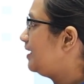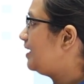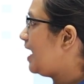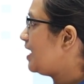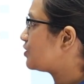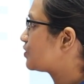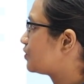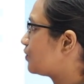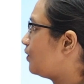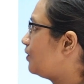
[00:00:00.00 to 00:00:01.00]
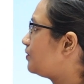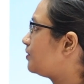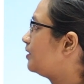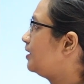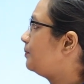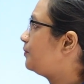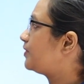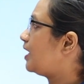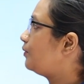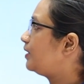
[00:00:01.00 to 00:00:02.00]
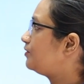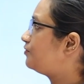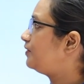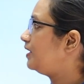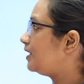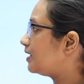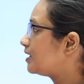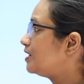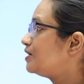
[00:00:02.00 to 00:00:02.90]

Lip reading: Dash, roar, proud and free.